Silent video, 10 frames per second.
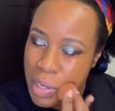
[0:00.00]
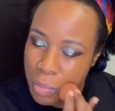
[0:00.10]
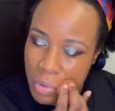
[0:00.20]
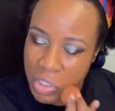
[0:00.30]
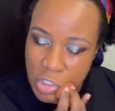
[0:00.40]

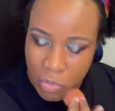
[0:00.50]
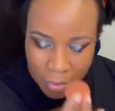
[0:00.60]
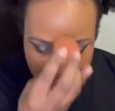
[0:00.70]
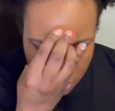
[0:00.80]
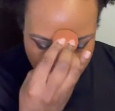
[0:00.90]
brushes from
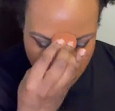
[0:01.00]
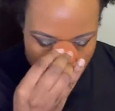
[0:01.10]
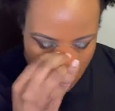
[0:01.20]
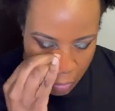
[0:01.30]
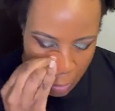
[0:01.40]
like
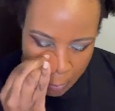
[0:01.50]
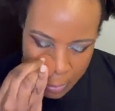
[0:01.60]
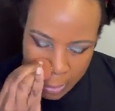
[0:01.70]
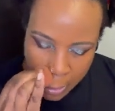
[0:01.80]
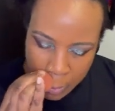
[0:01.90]
Sephora or
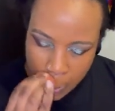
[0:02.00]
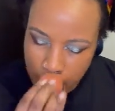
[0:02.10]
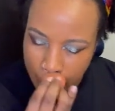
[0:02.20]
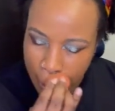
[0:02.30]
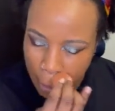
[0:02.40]
BK
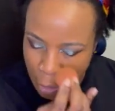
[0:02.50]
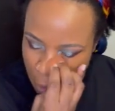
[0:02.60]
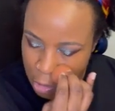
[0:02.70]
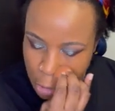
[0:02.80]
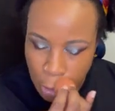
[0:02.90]
Beauty because
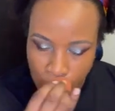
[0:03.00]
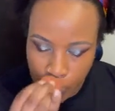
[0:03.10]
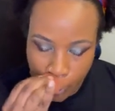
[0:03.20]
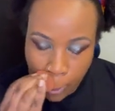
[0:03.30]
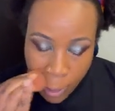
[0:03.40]
they're just such
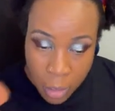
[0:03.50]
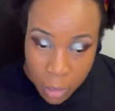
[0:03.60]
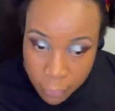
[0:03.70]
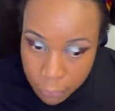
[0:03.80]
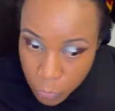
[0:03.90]

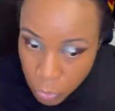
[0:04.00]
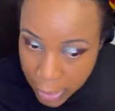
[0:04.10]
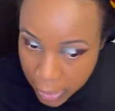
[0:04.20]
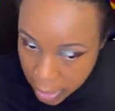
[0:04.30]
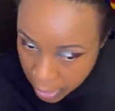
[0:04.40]

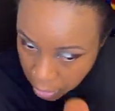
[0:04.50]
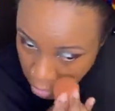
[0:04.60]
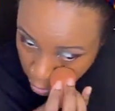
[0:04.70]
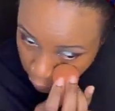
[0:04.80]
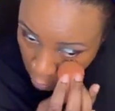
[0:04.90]
Fude heads,
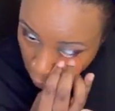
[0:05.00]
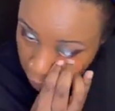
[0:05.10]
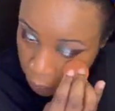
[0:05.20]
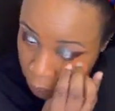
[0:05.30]
even though